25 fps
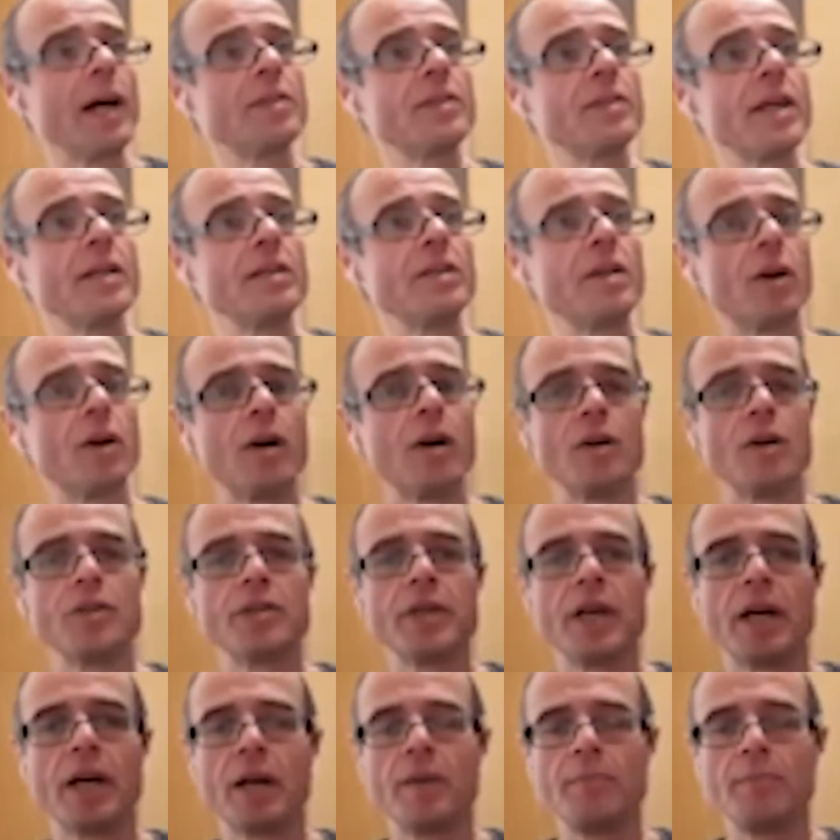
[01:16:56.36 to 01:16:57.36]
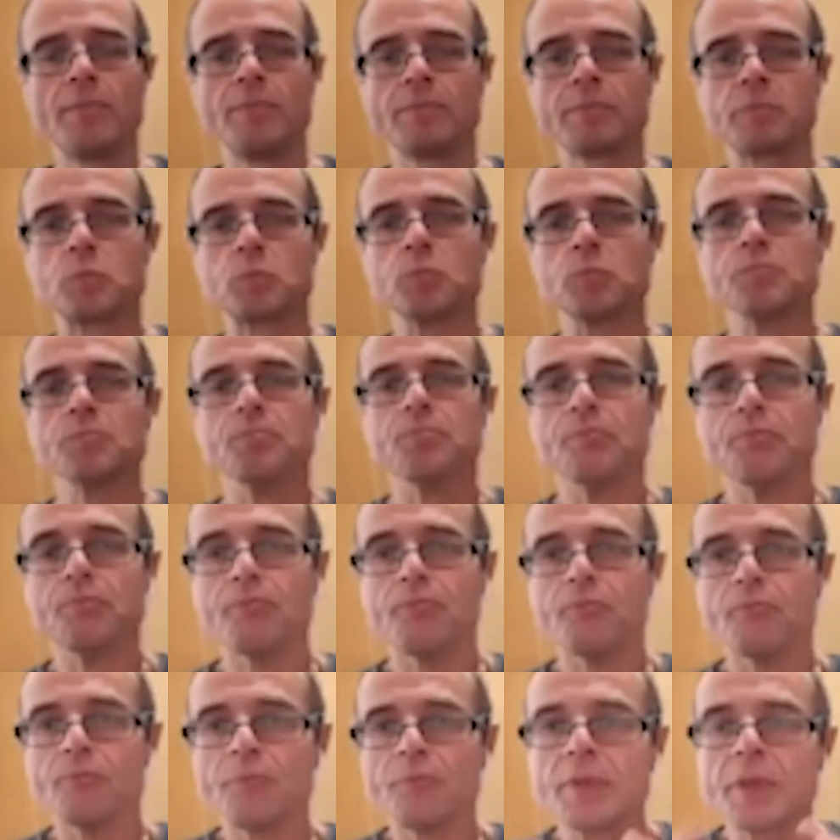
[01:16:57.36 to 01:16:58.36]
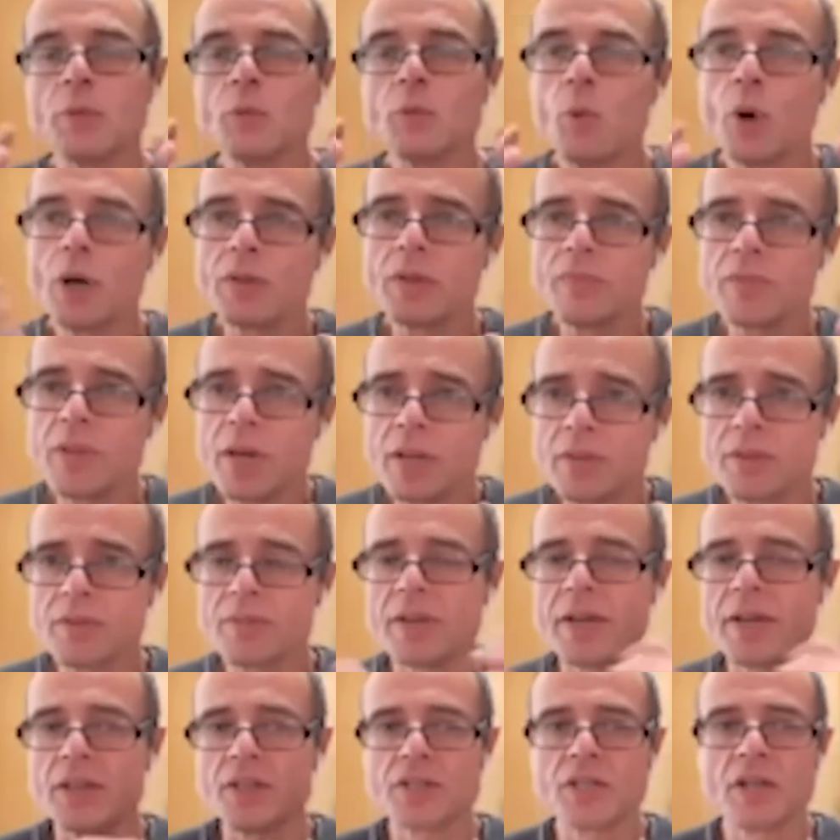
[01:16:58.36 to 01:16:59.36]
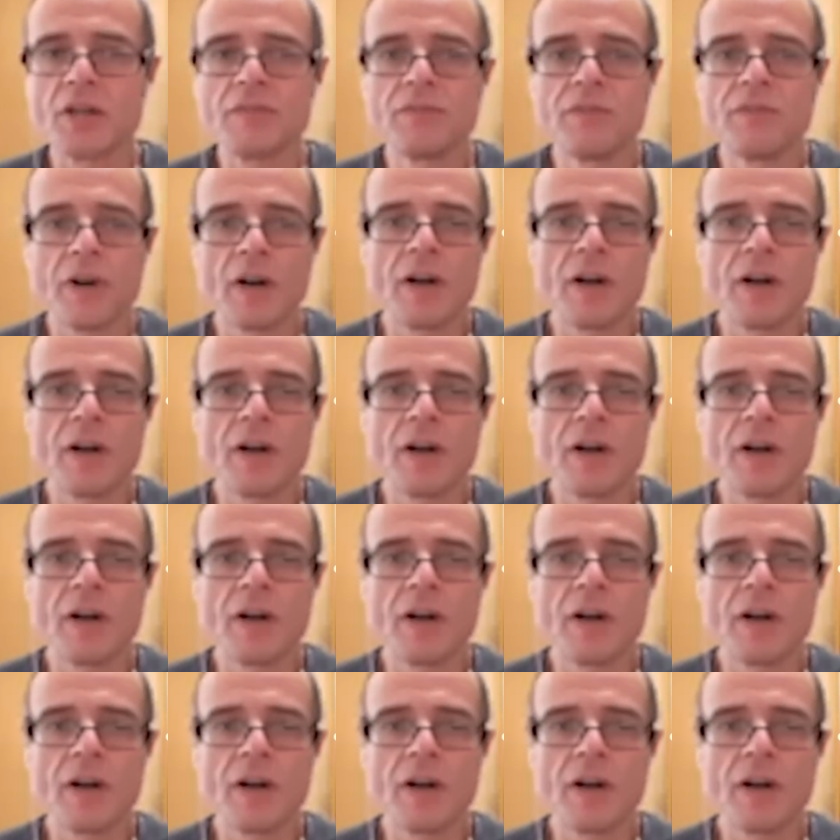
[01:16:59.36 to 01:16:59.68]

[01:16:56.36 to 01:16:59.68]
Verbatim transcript: and then the um, one of the other things of,